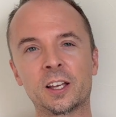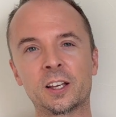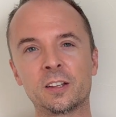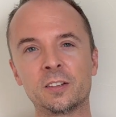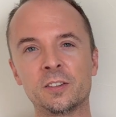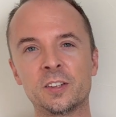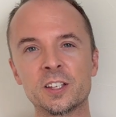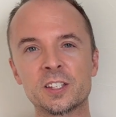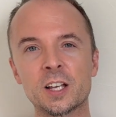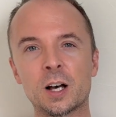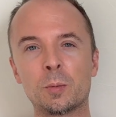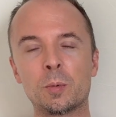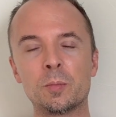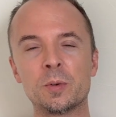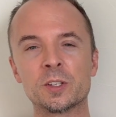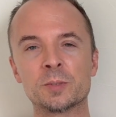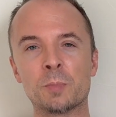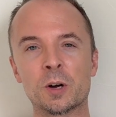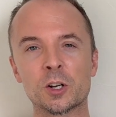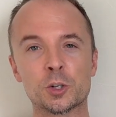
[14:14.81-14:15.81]
Like, this
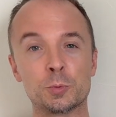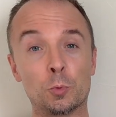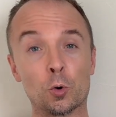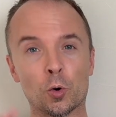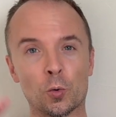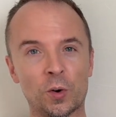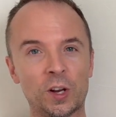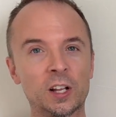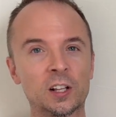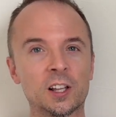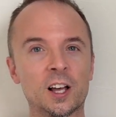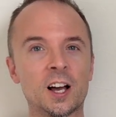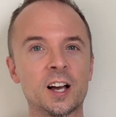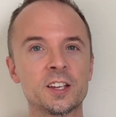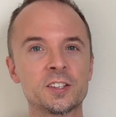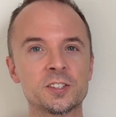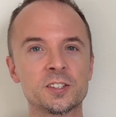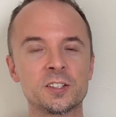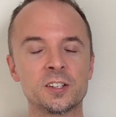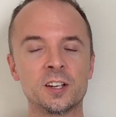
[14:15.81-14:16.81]
album is much more
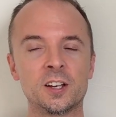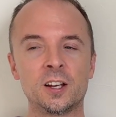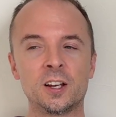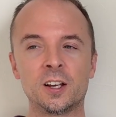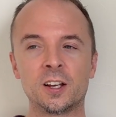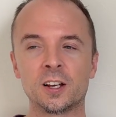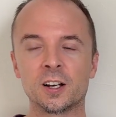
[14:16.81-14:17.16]
realized.